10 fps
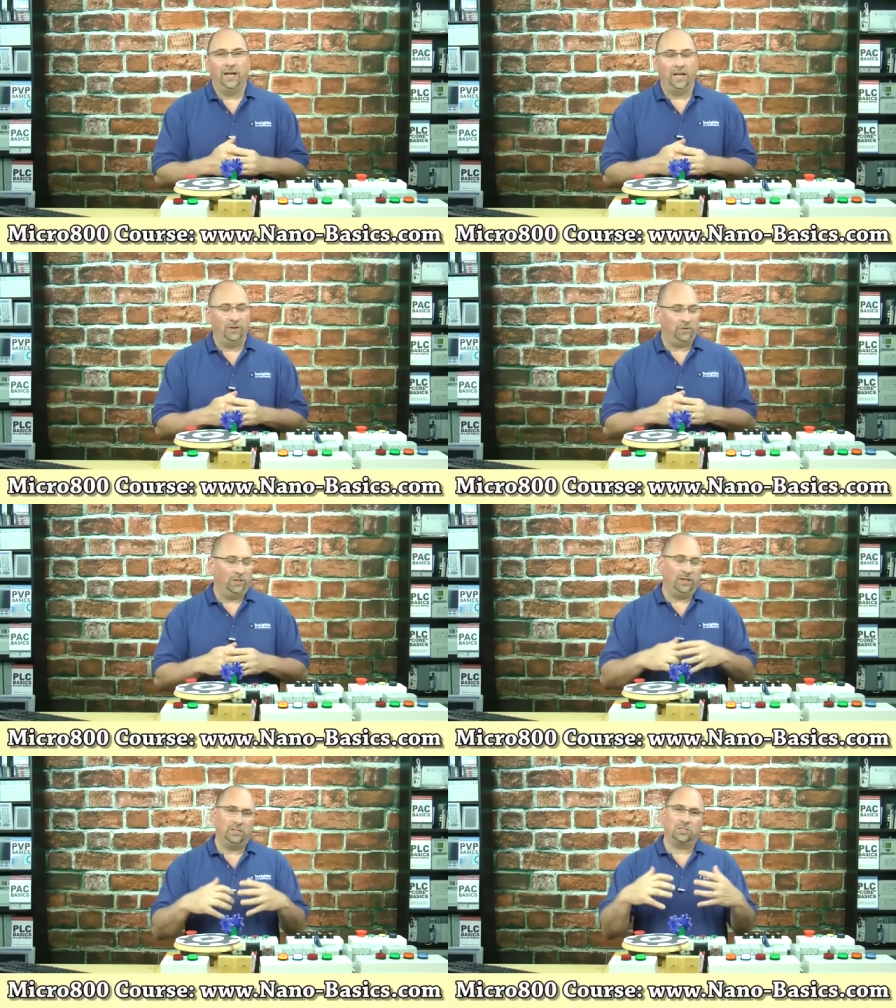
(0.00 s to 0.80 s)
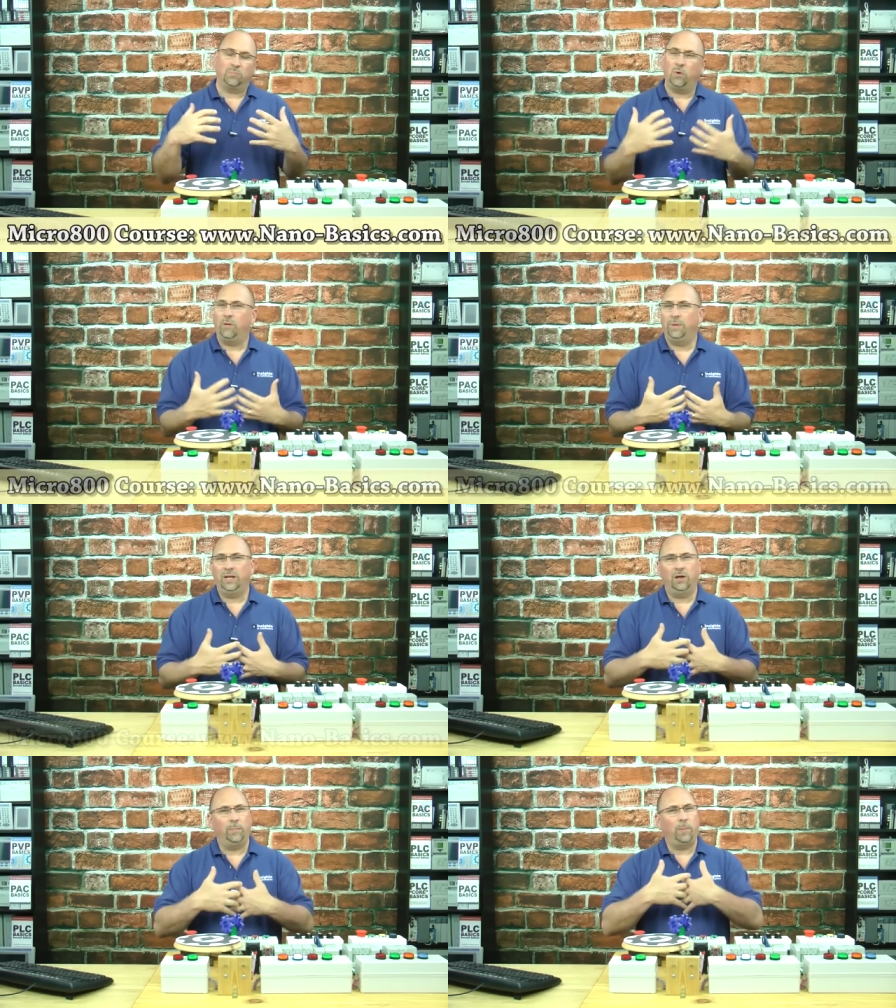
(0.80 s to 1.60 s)
And if you'd like to support me
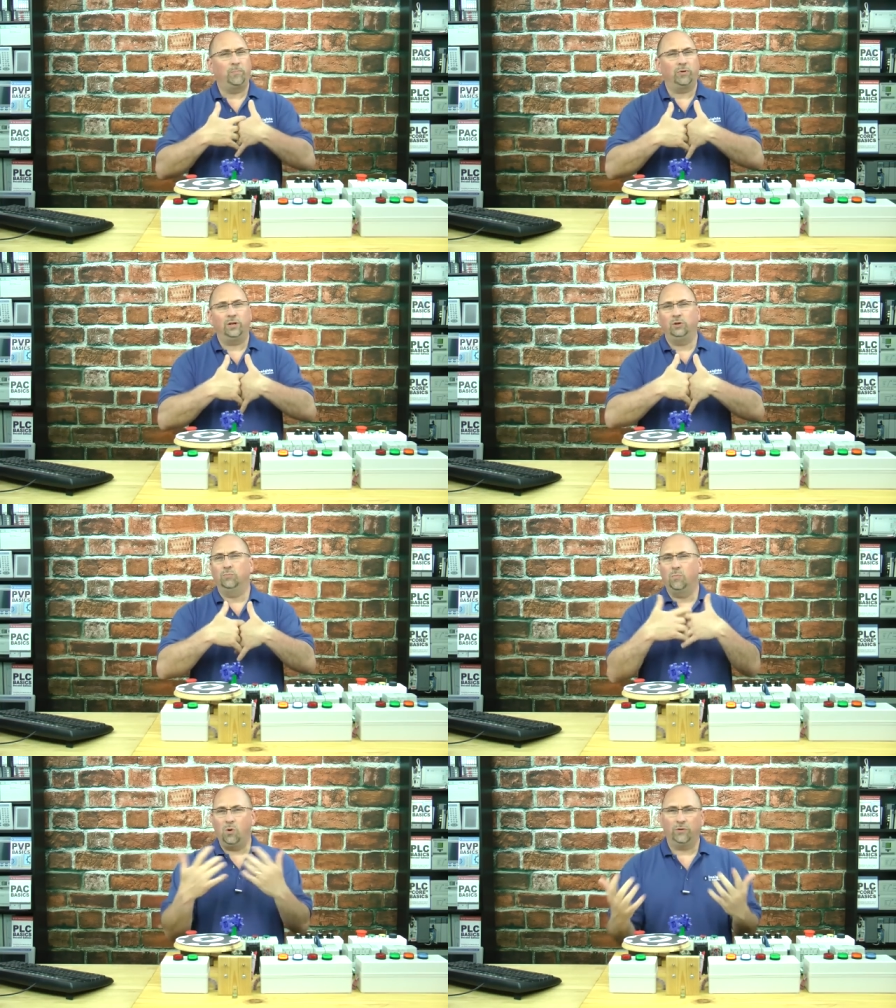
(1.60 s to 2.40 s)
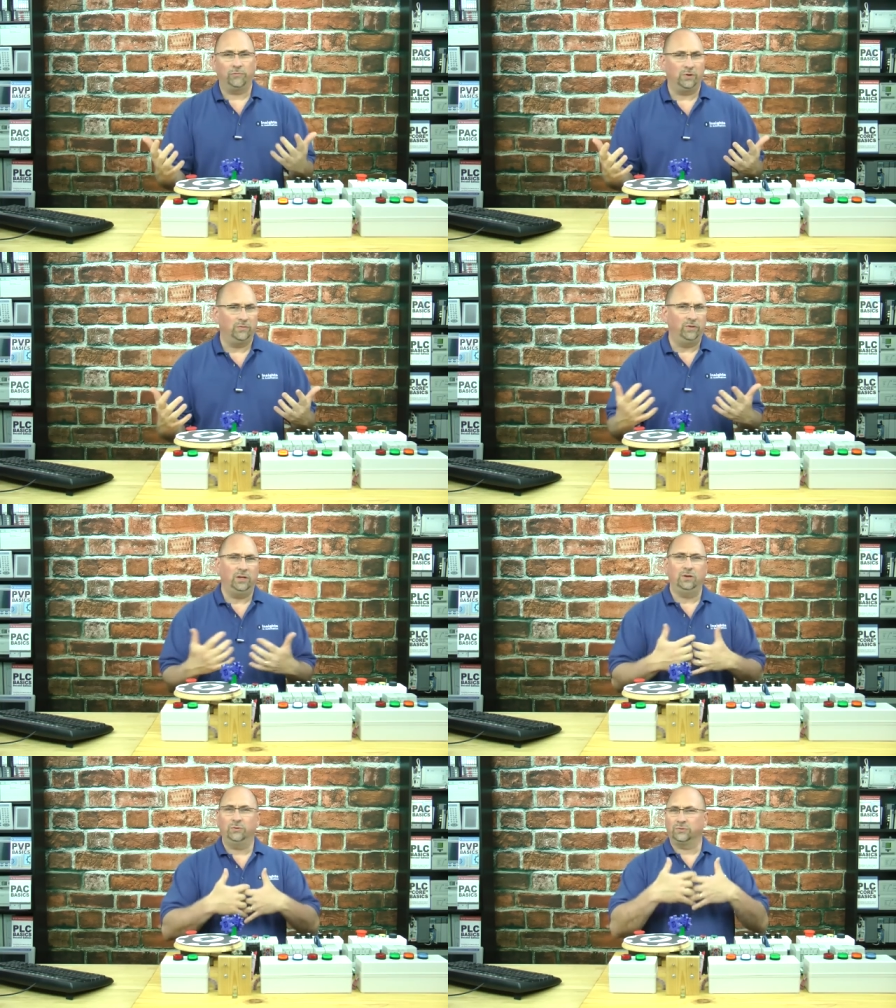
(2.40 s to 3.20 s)
and help me bring you more free
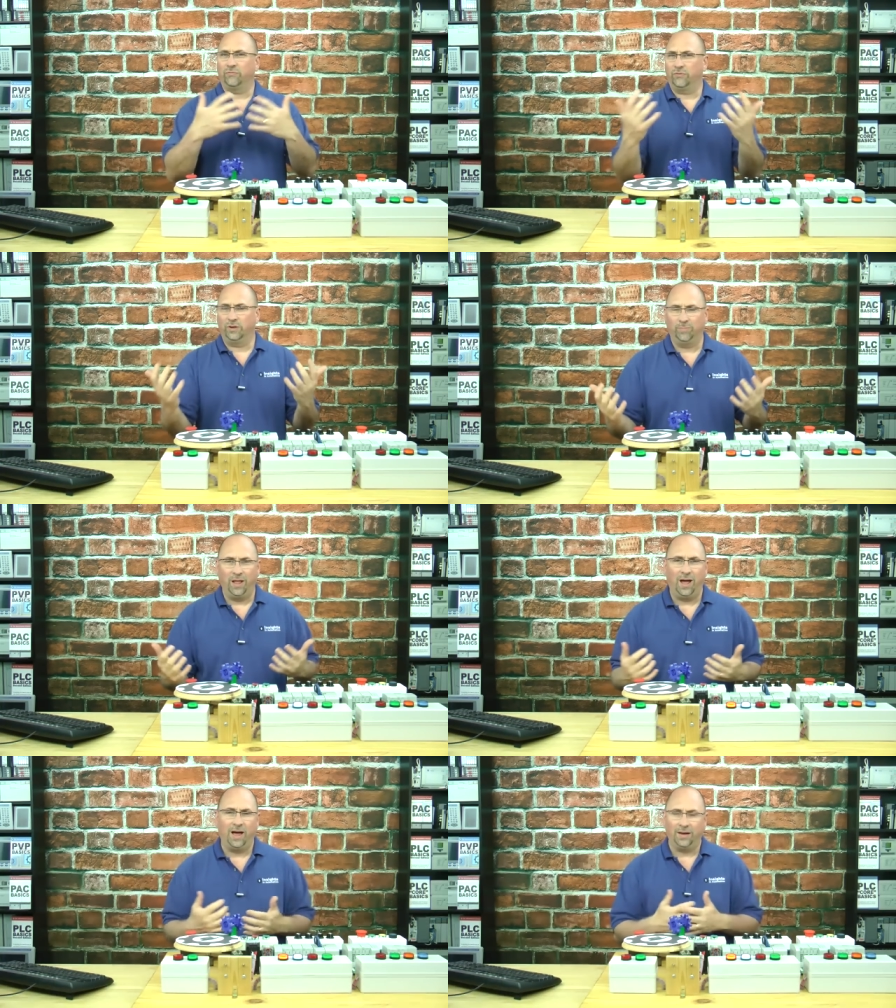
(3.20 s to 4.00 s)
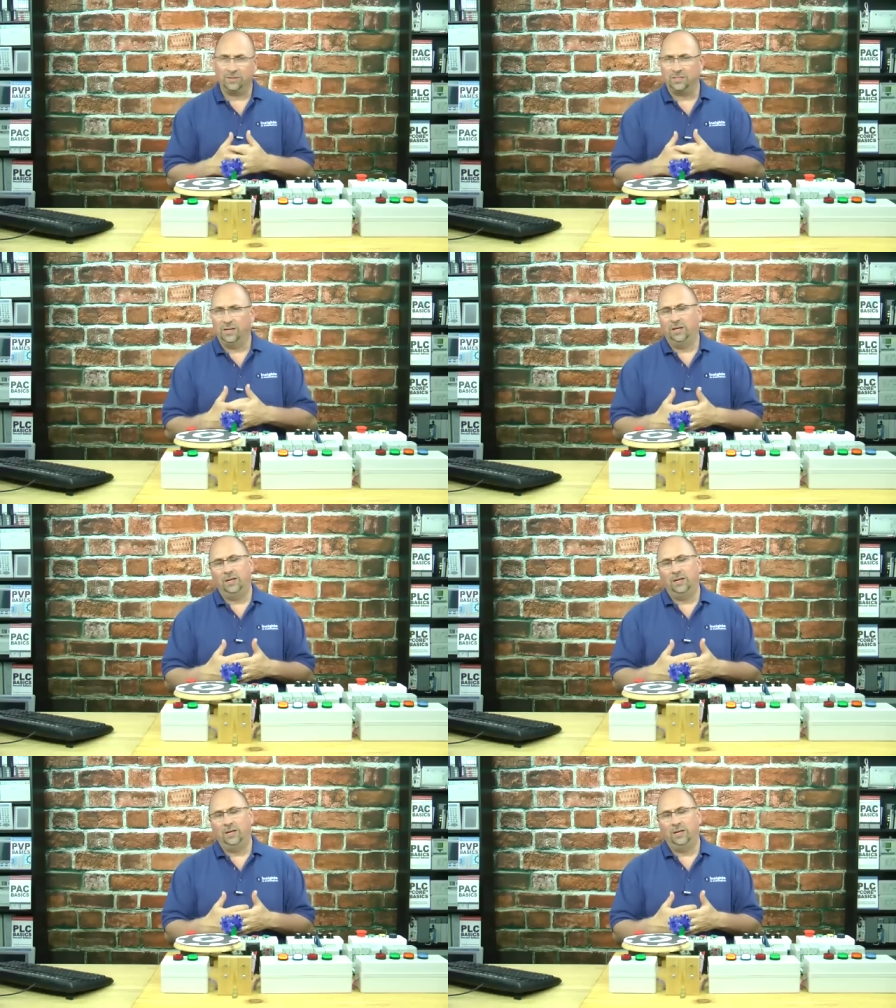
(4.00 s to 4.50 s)
videos and free blogs,